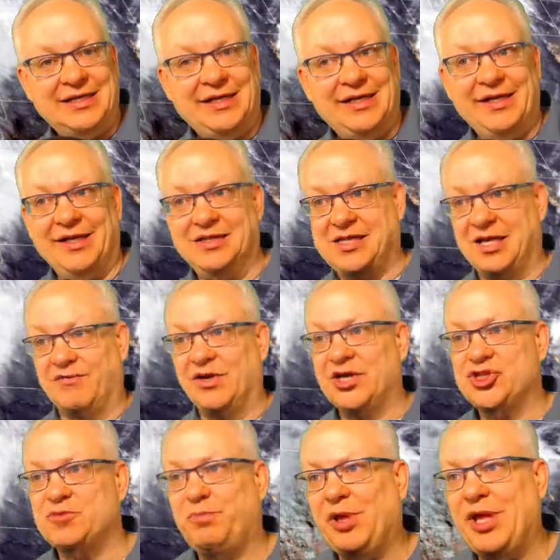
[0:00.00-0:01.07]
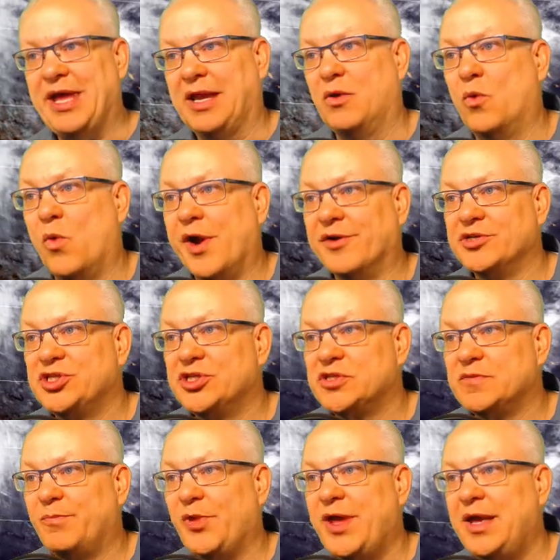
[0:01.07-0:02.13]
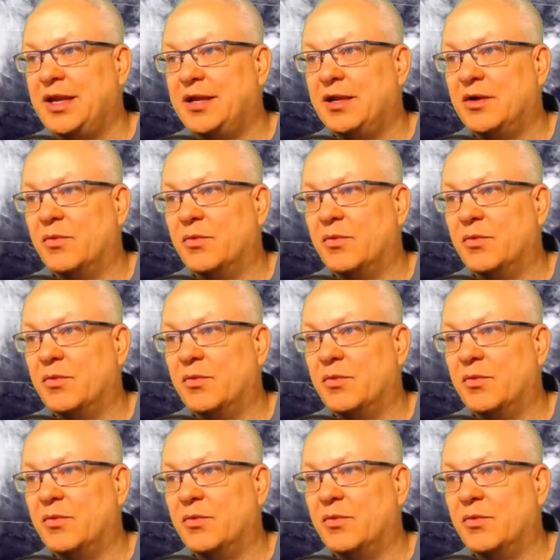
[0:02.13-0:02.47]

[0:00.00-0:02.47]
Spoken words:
is giving a split. Where's the split?